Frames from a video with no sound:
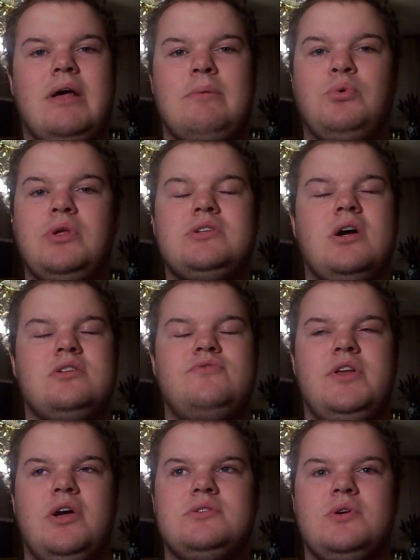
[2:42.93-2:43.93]
I'm really sorry this
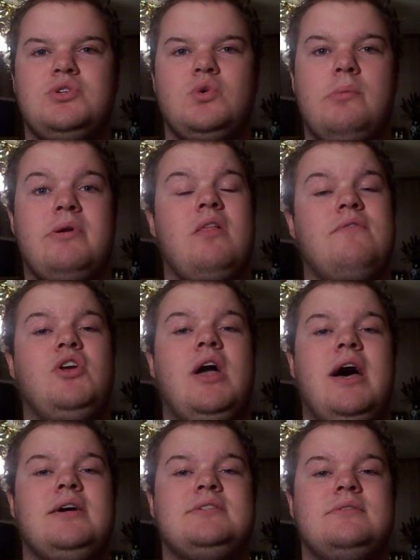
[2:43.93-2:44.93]
video is so short, but I love you
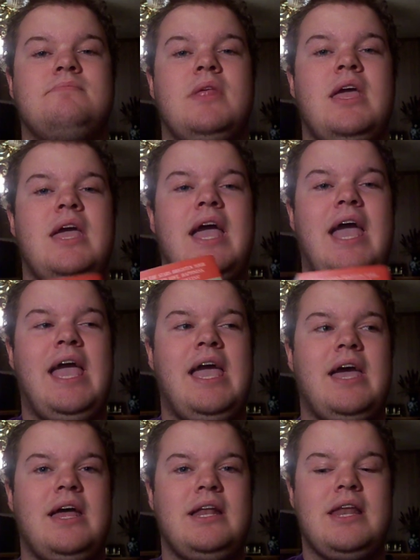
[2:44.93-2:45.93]
guys,
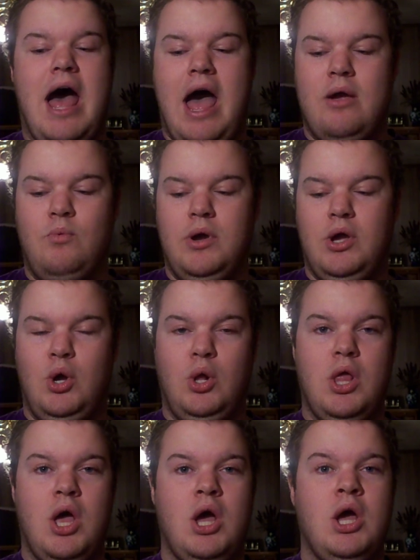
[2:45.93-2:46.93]
and I
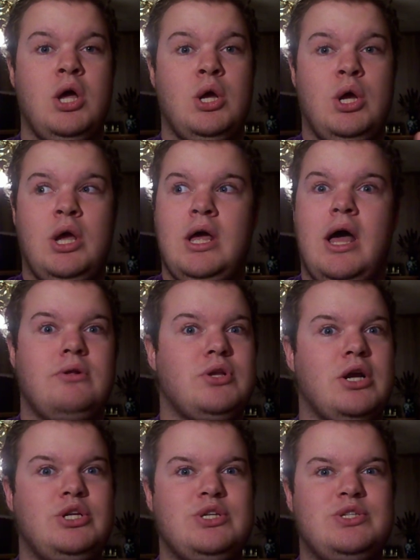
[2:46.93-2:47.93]
will
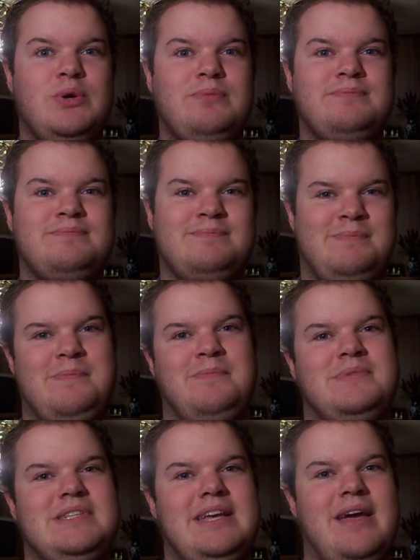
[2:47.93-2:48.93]
talk to you soon.
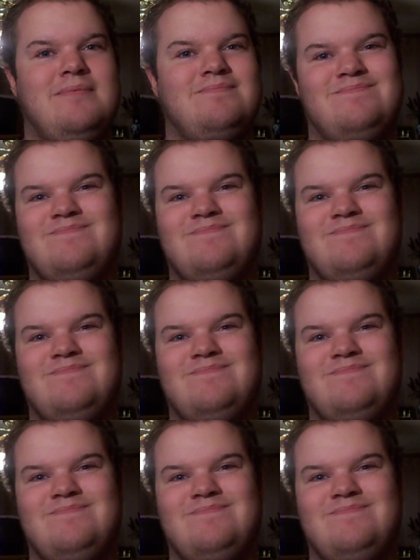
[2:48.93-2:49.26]
See ya.